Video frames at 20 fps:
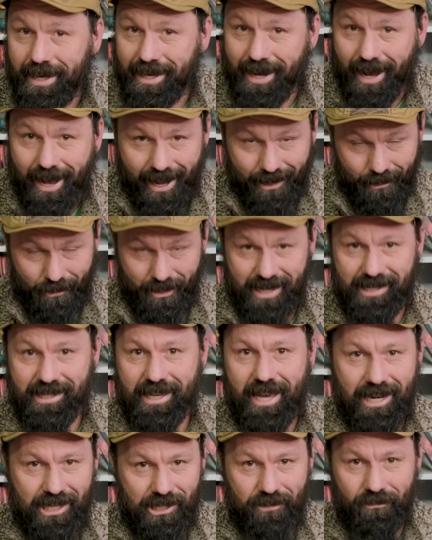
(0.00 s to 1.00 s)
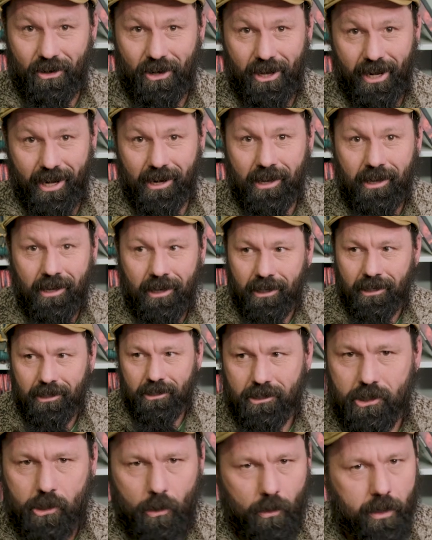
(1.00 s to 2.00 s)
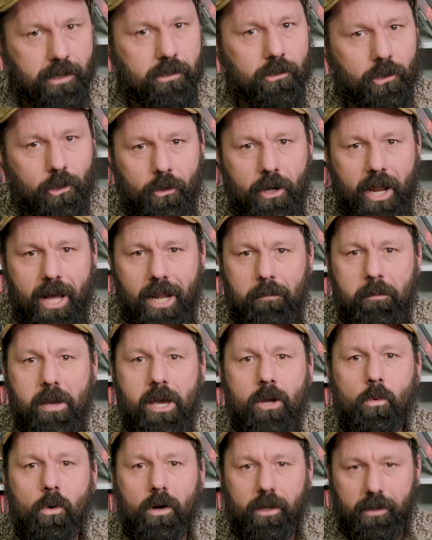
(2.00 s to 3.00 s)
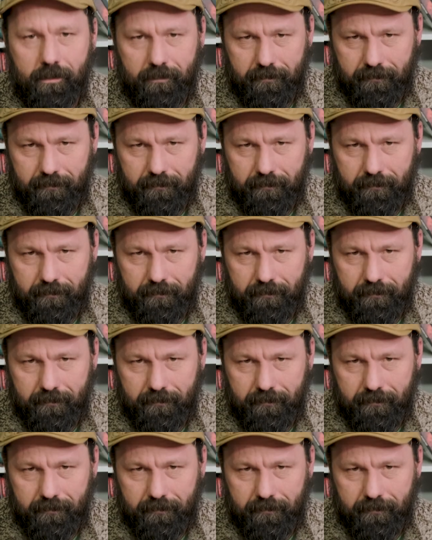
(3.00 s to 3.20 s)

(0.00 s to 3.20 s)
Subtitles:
God, are they satisfying. So let's learn how to make one.